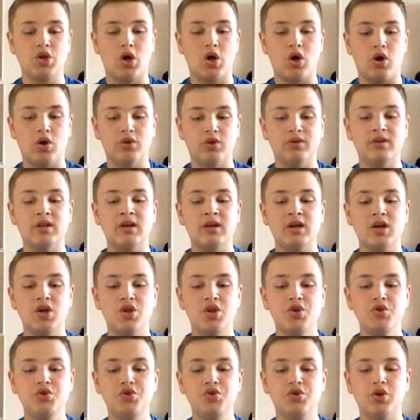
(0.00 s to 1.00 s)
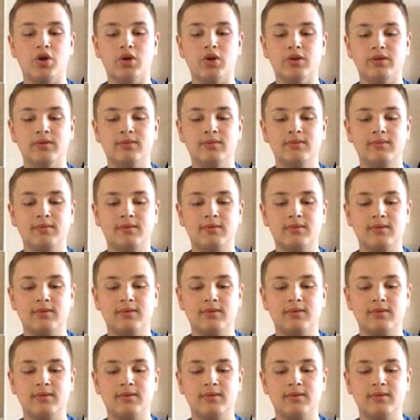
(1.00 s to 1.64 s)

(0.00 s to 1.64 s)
gone, done.